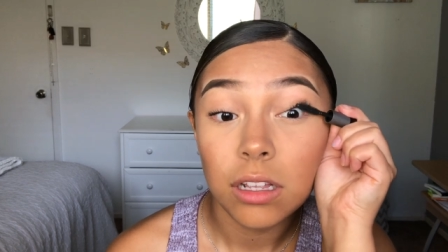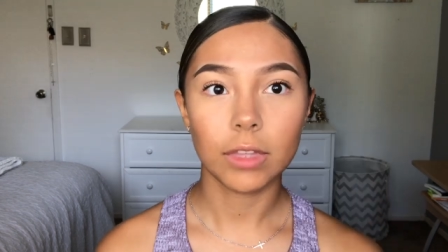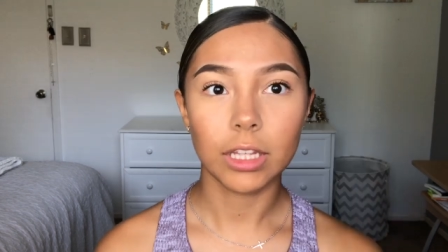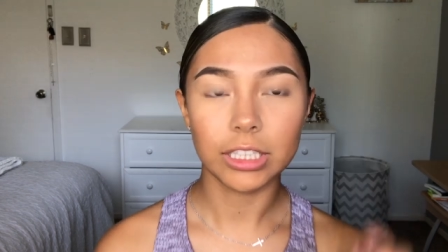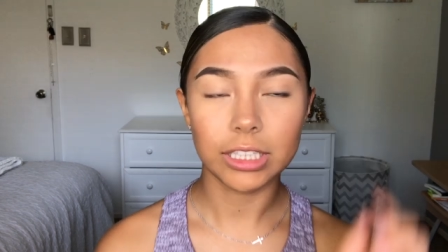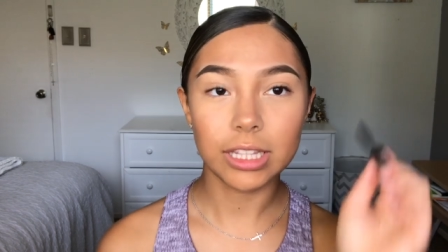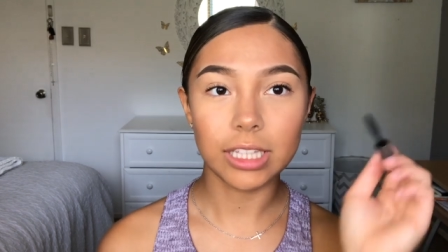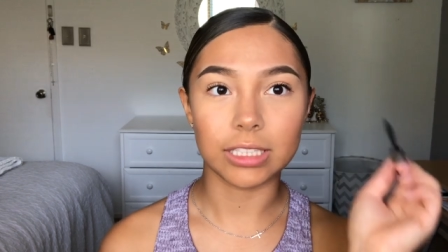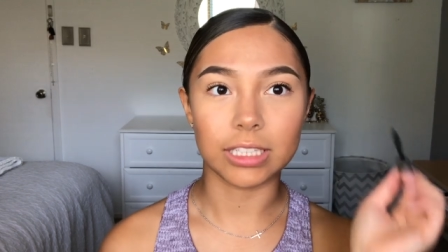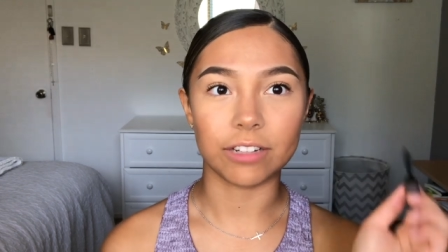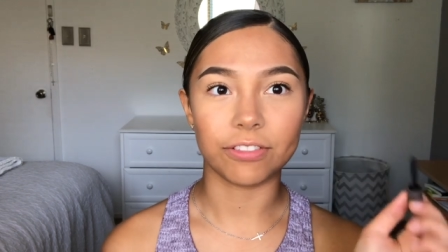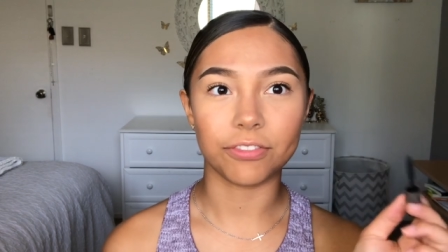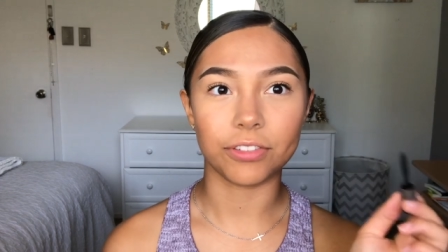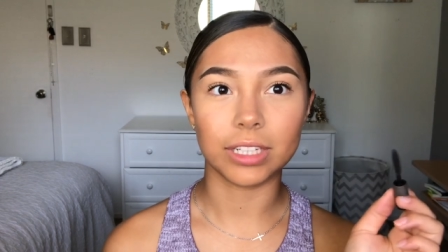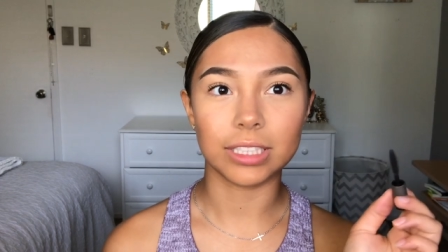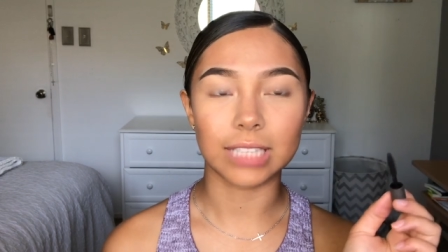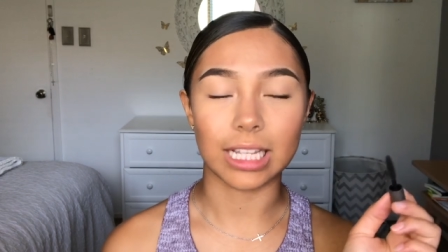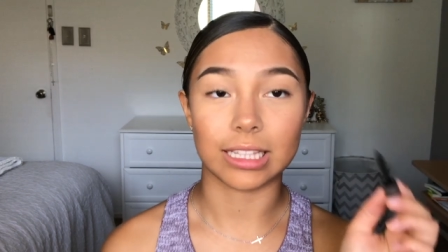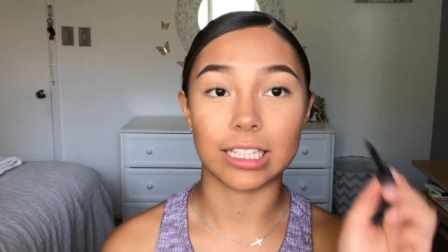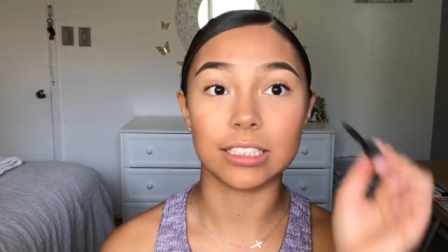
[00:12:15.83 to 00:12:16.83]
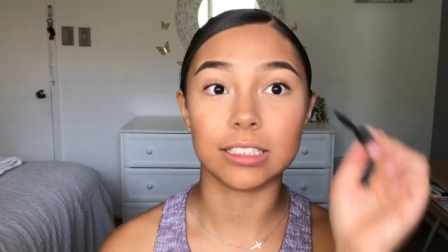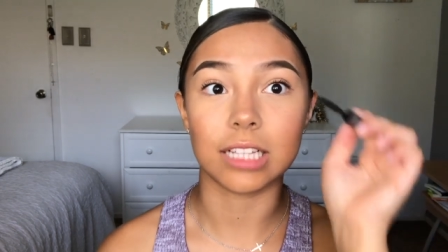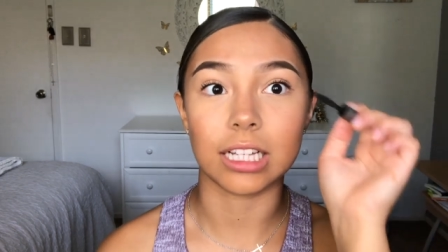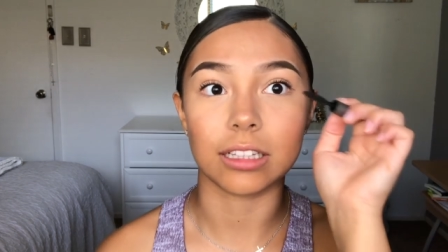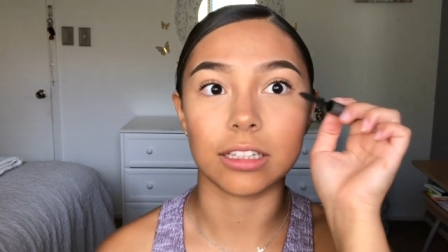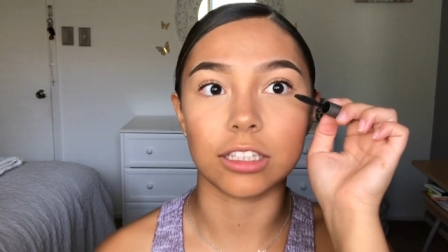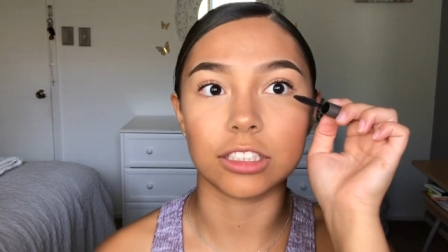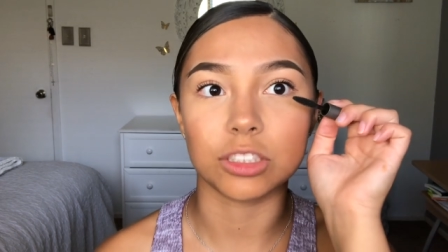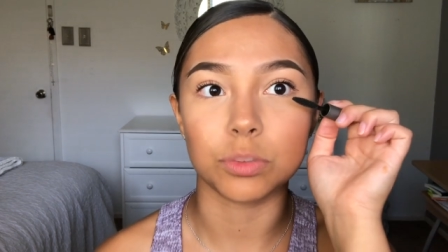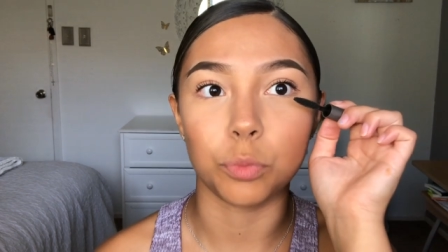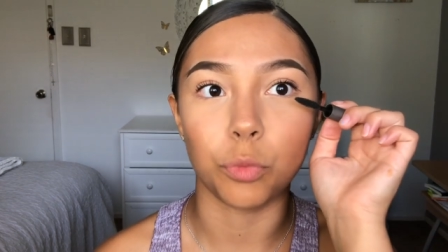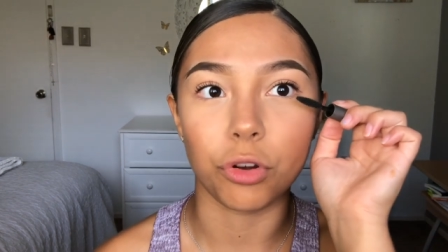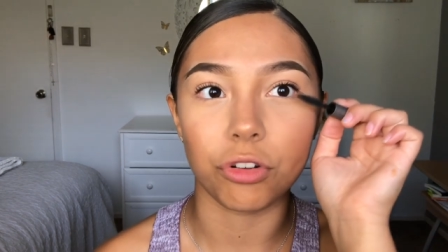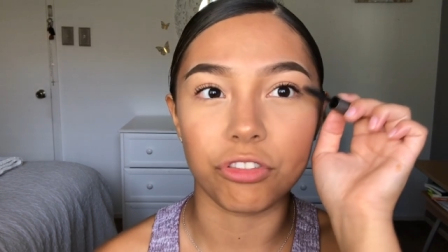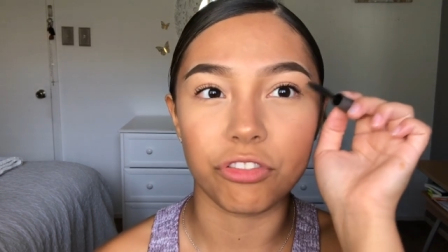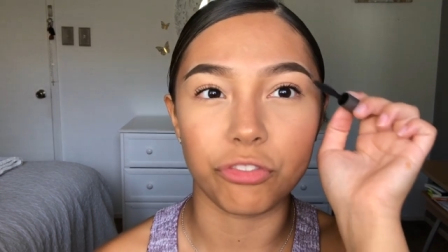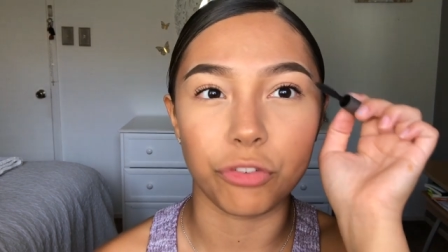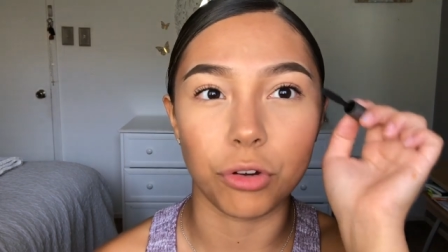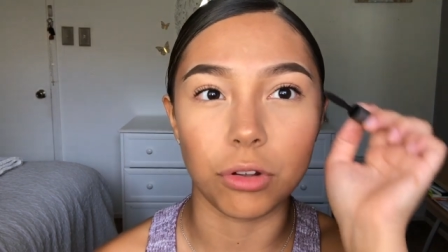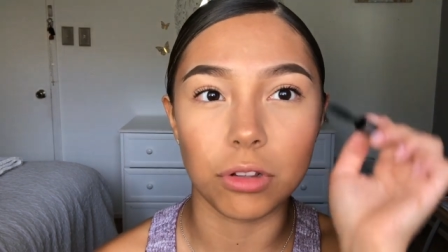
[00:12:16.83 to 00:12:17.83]
See the difference? Like this like looks more
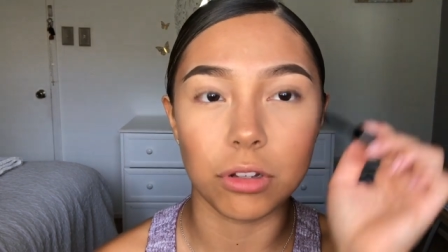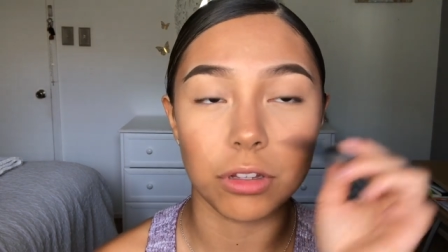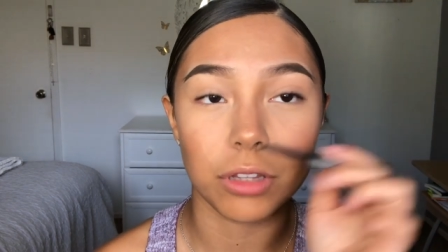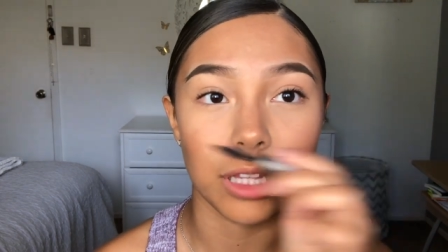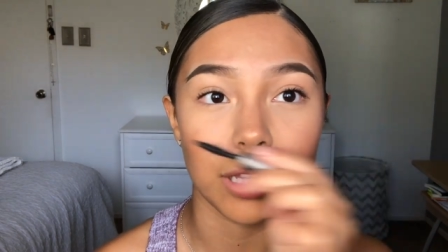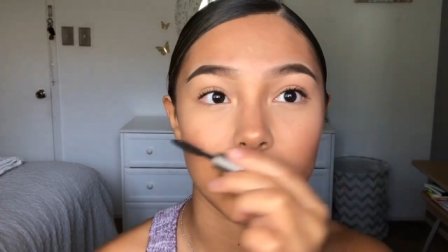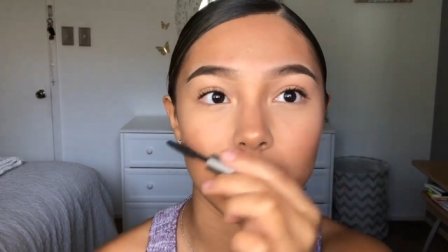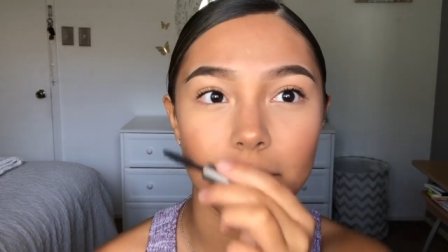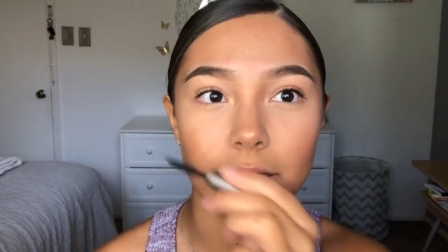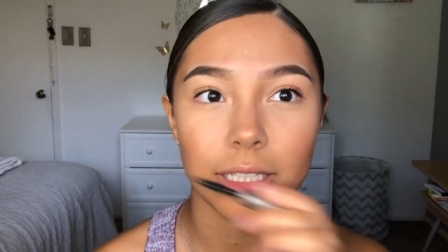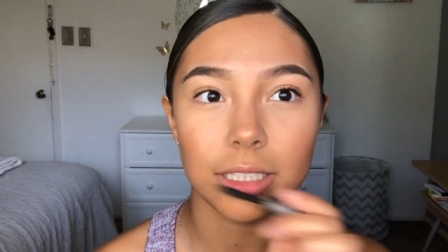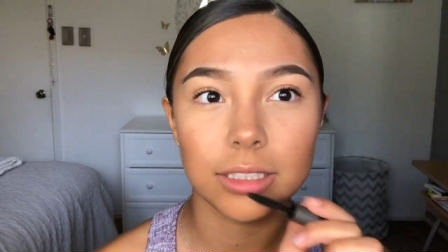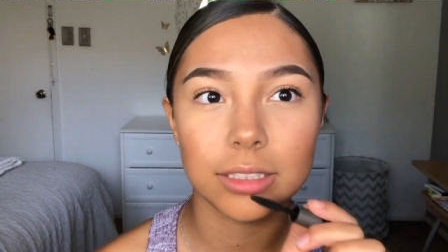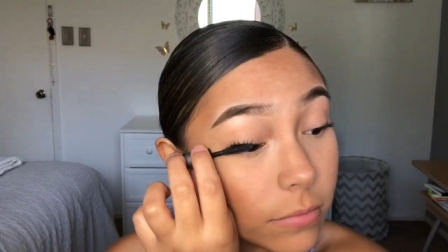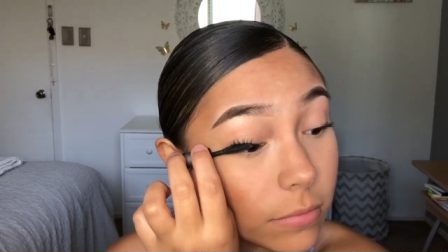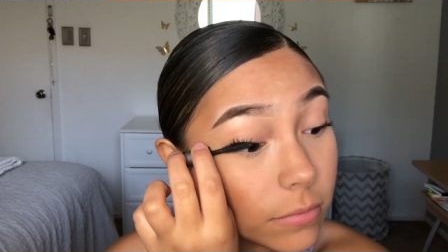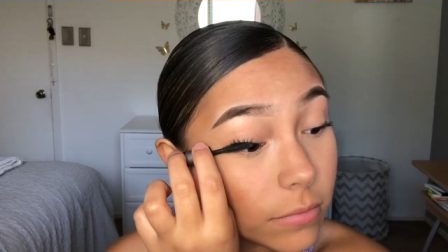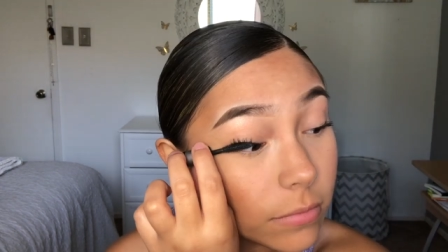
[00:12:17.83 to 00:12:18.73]
fuller than this.